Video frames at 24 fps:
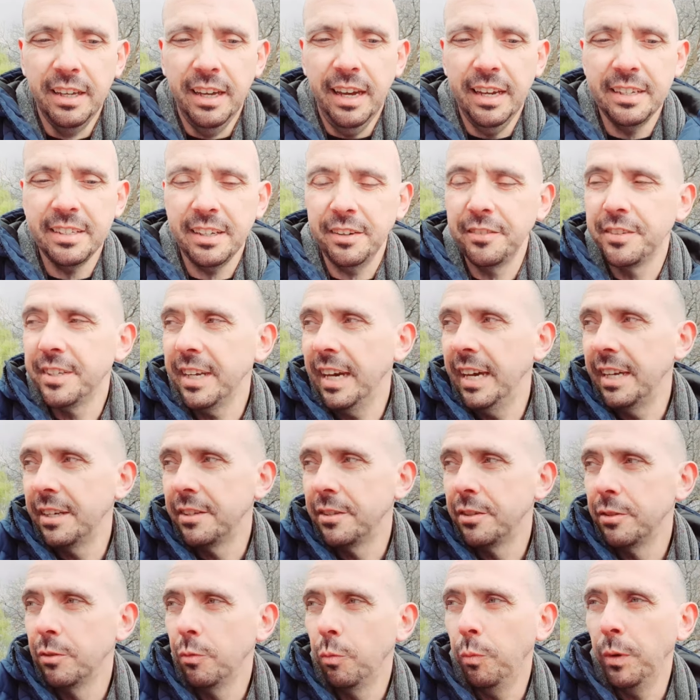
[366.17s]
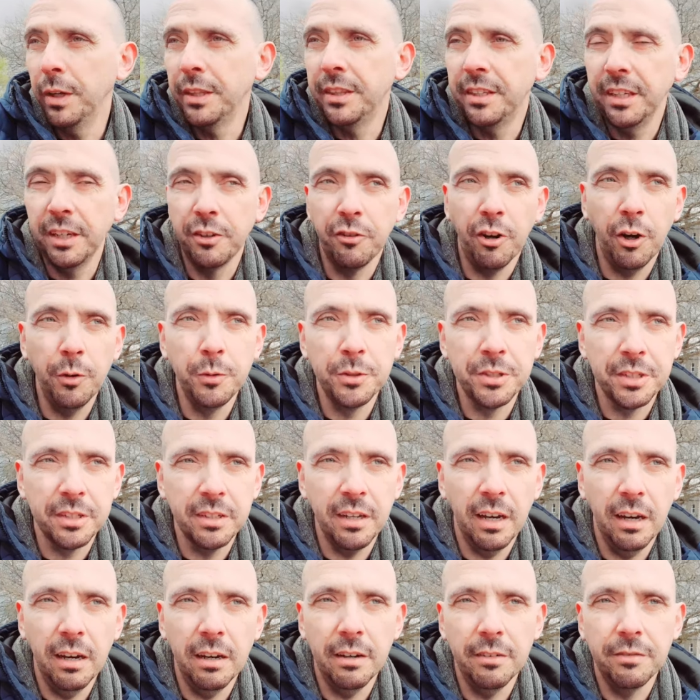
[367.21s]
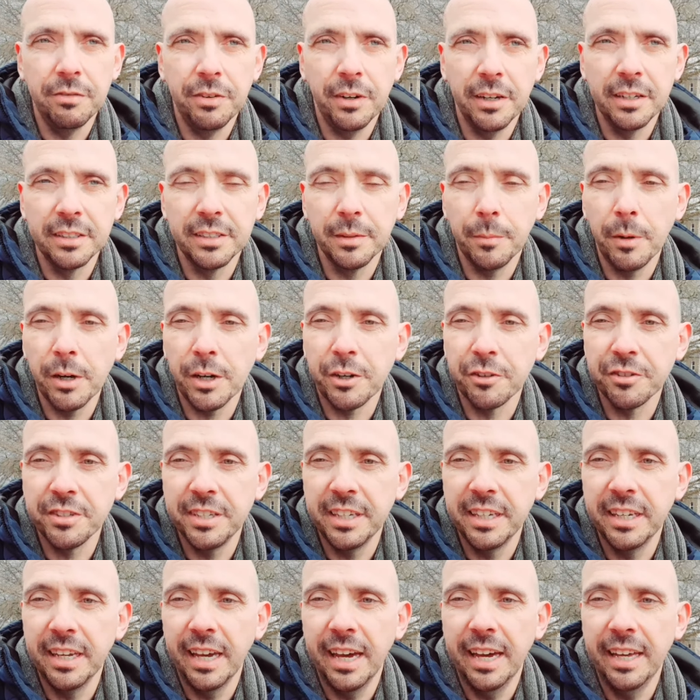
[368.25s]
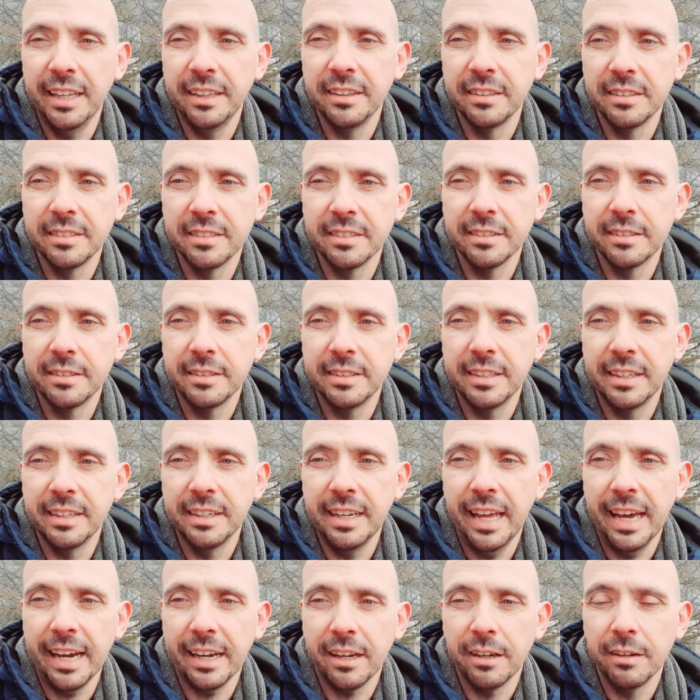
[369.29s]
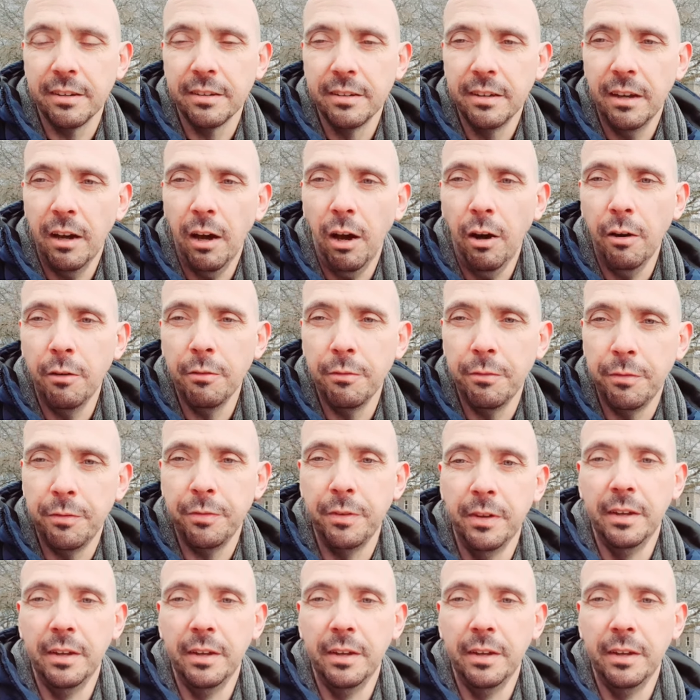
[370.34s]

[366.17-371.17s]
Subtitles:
as I've said, with the erosion of our democracy and the lack of